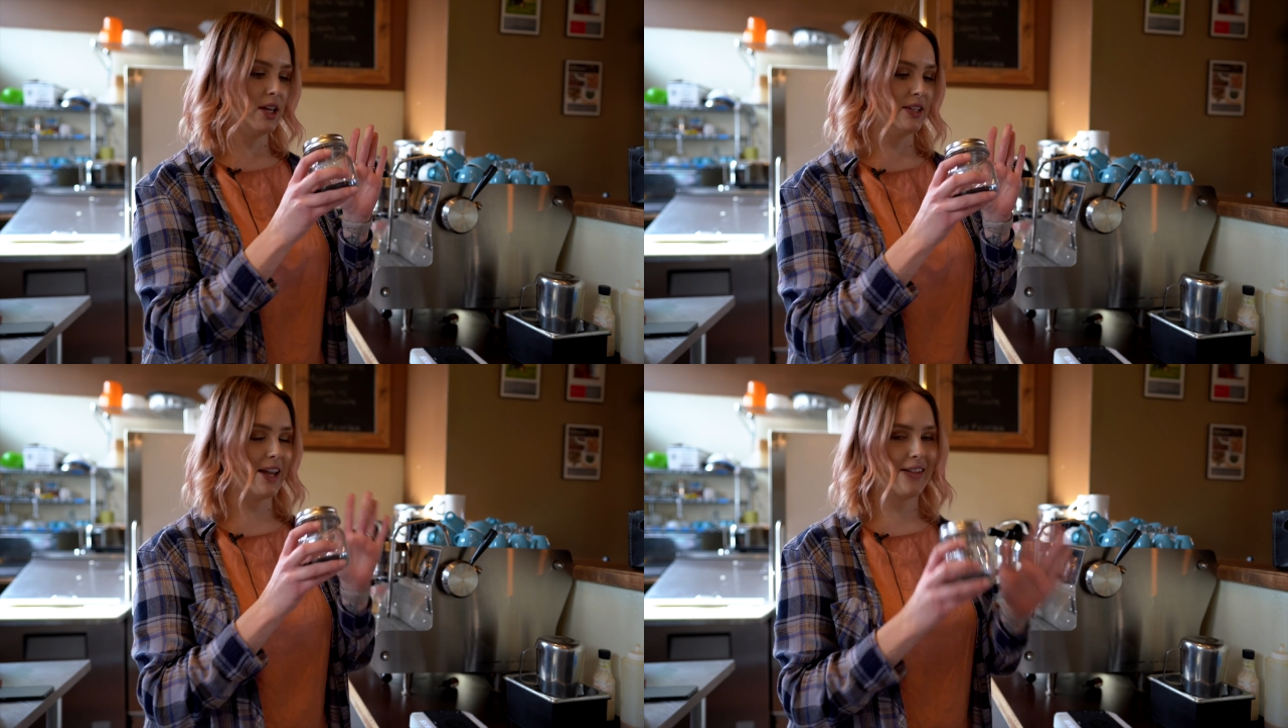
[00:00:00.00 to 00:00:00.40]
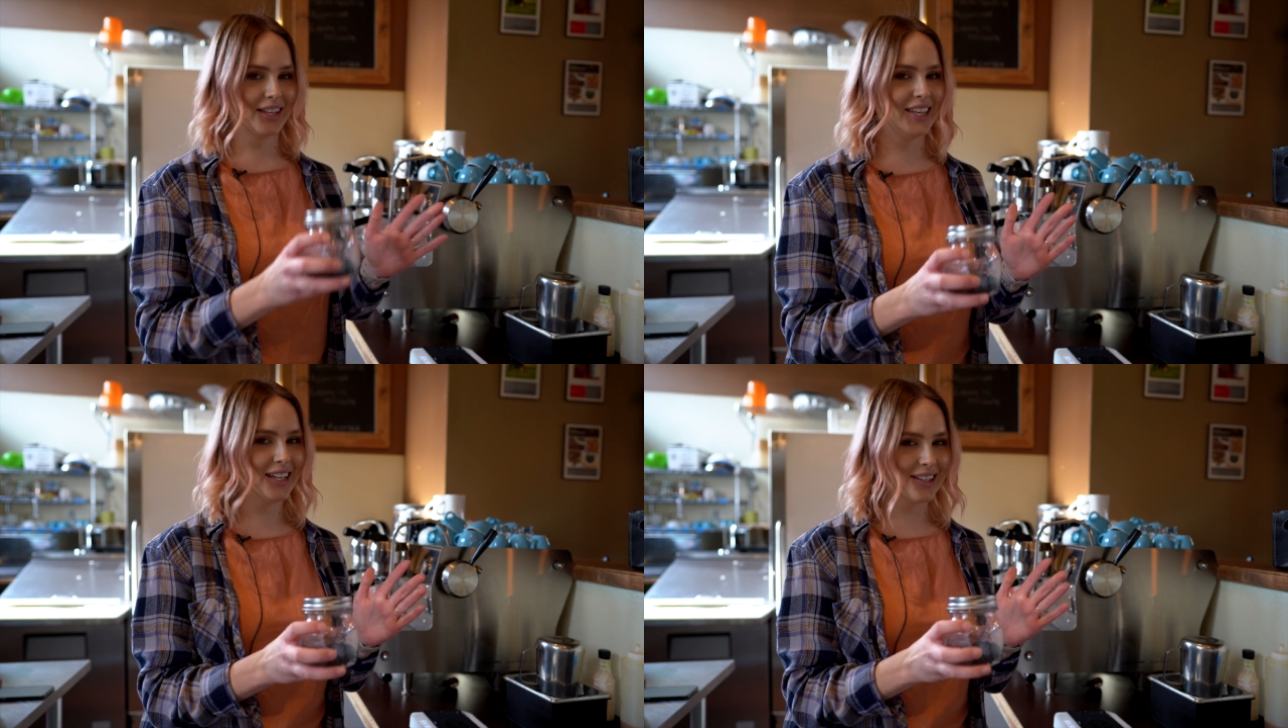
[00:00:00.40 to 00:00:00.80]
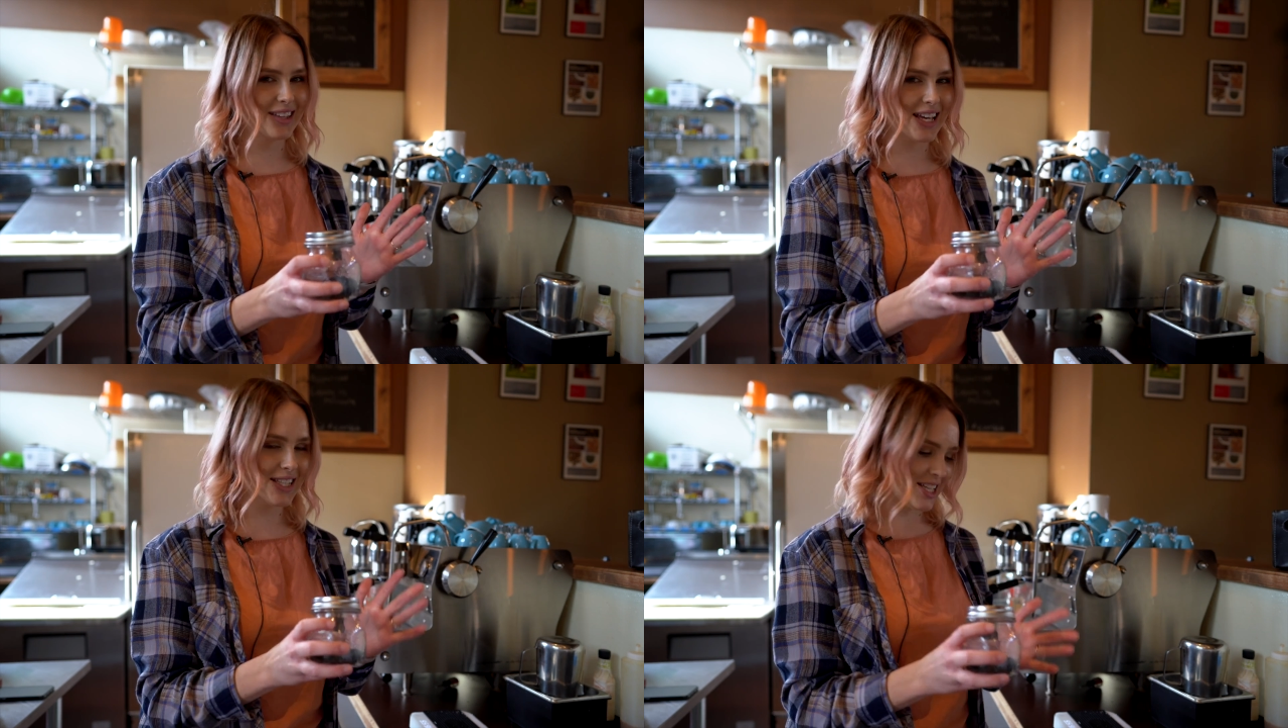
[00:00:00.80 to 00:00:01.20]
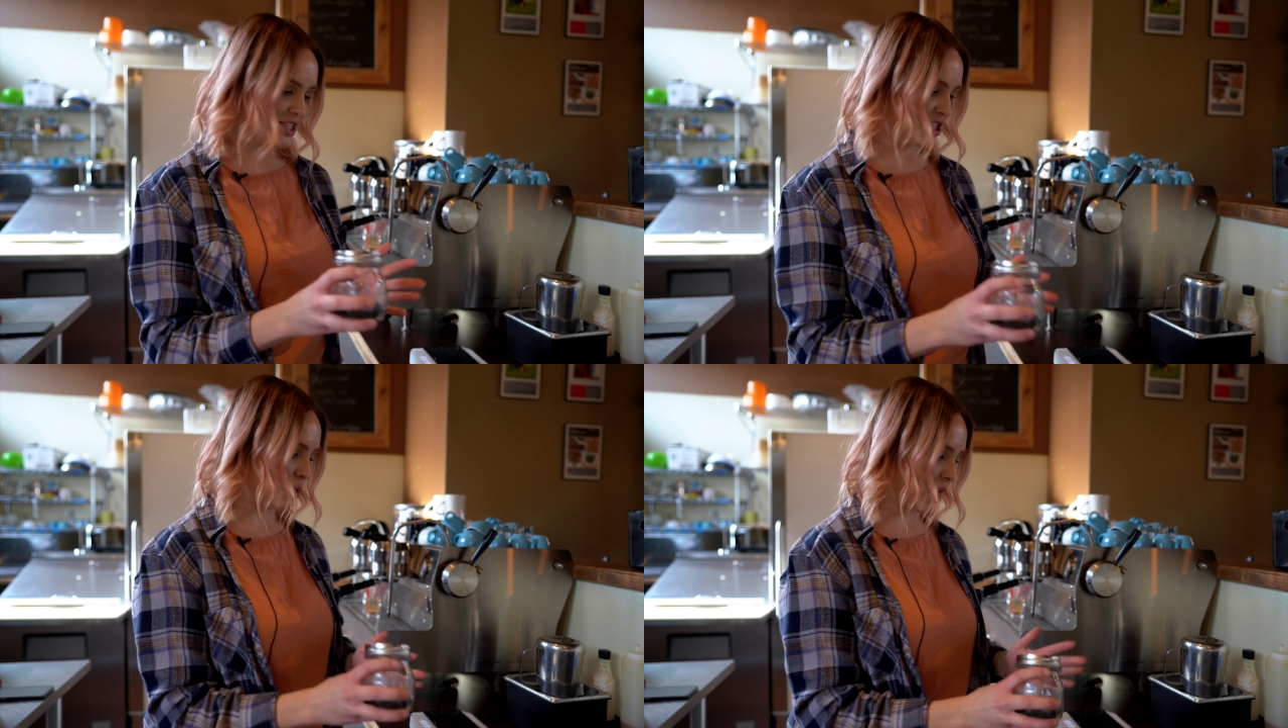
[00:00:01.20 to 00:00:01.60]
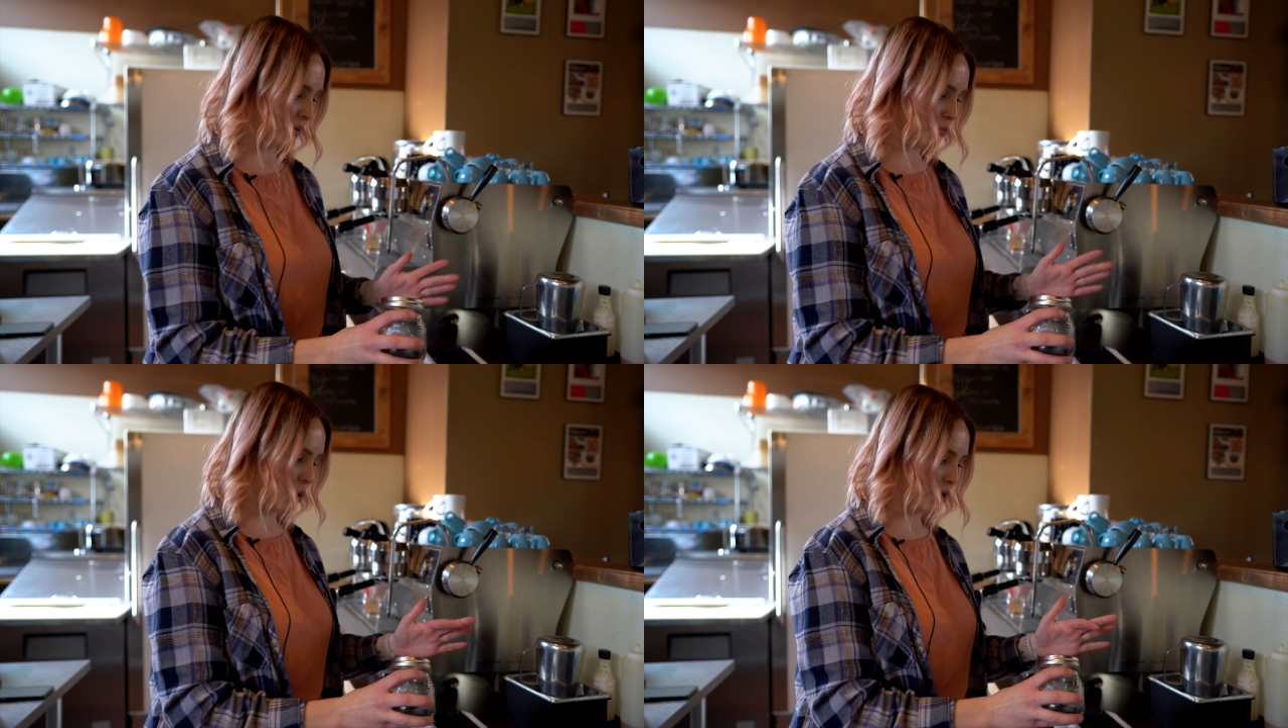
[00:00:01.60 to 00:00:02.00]
Now the key to this is you want
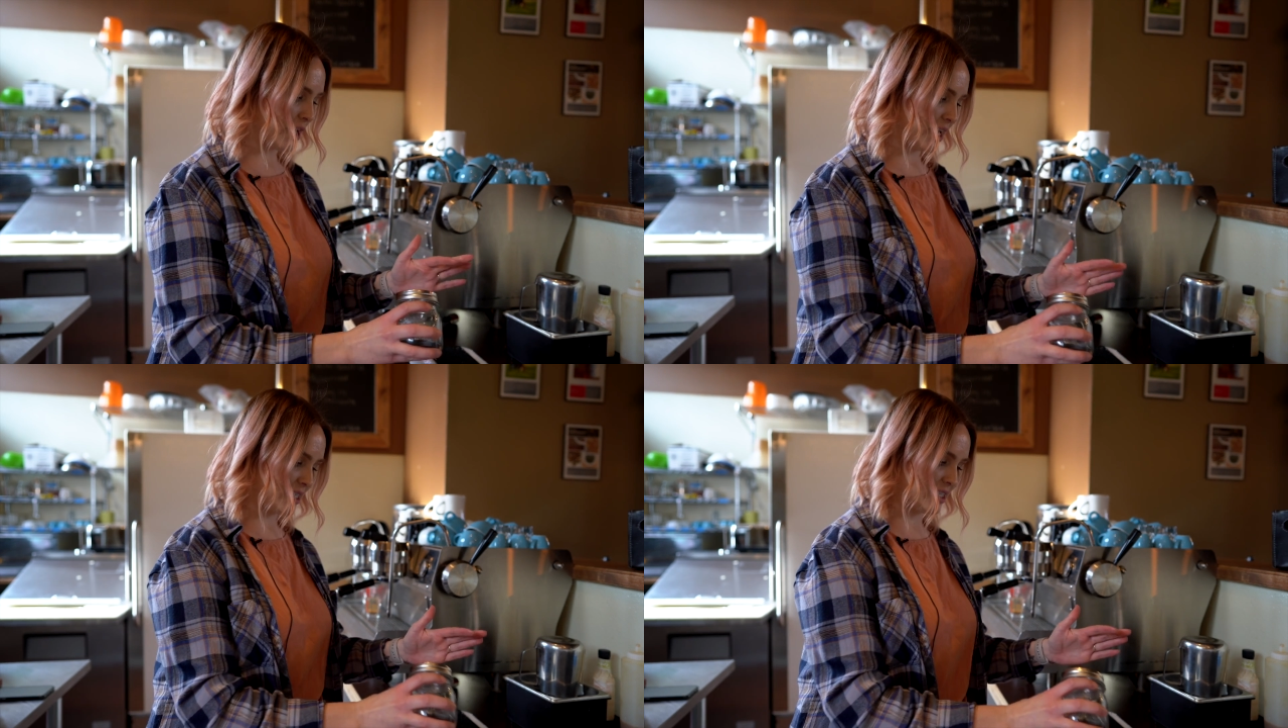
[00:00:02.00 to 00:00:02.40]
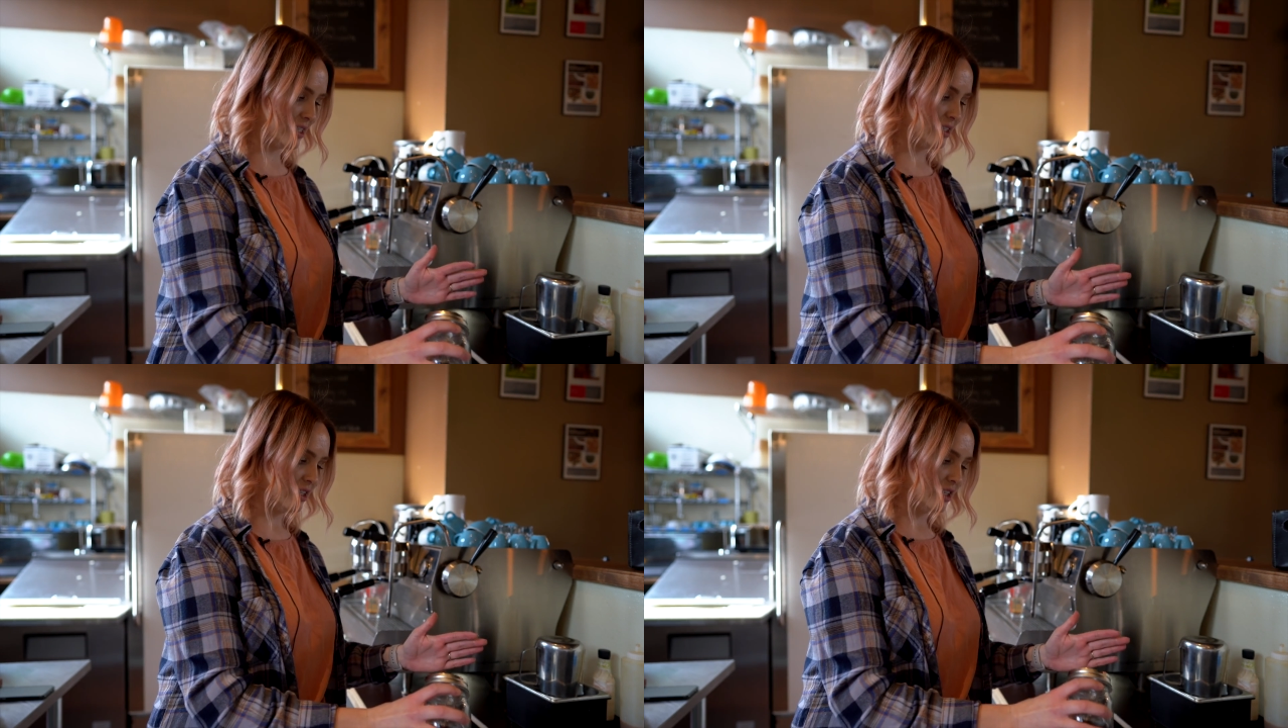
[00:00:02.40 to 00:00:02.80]
to pour it,